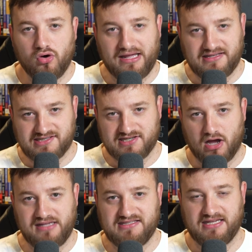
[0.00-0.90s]

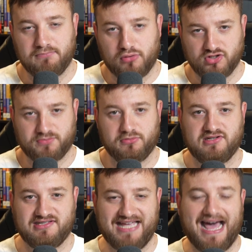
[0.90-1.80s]
exciting, prosperous
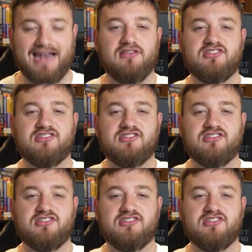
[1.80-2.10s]
talent.